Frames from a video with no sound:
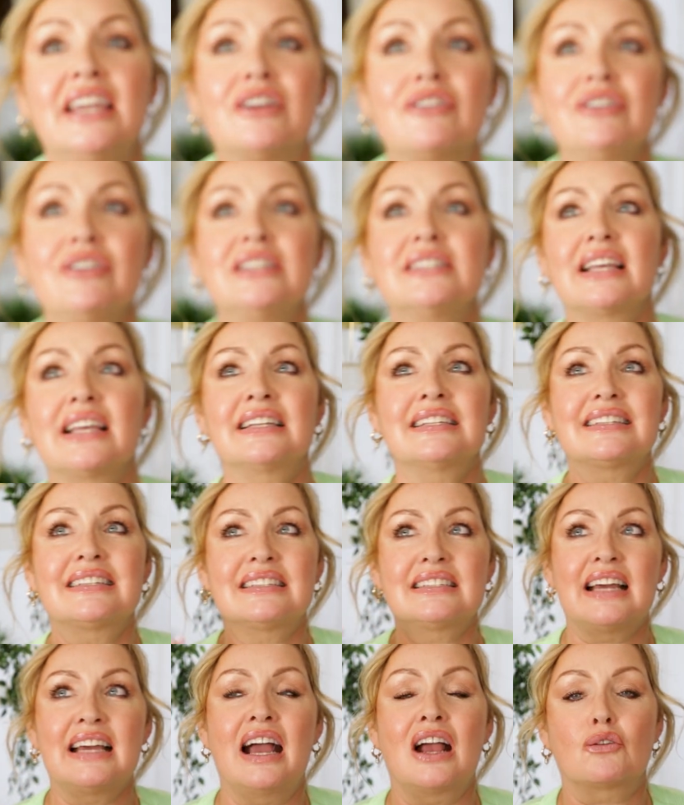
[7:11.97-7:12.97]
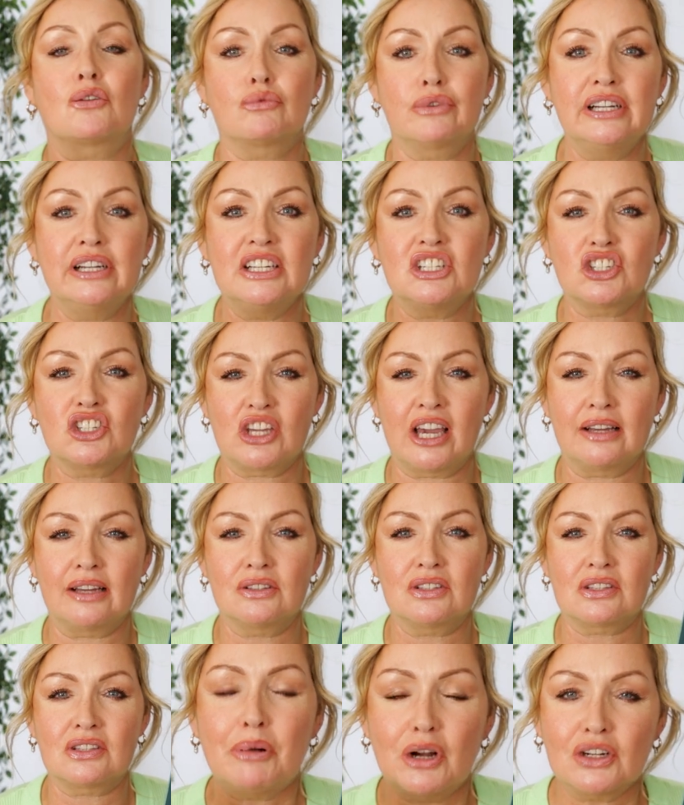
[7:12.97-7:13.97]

earrings and a stack really shouts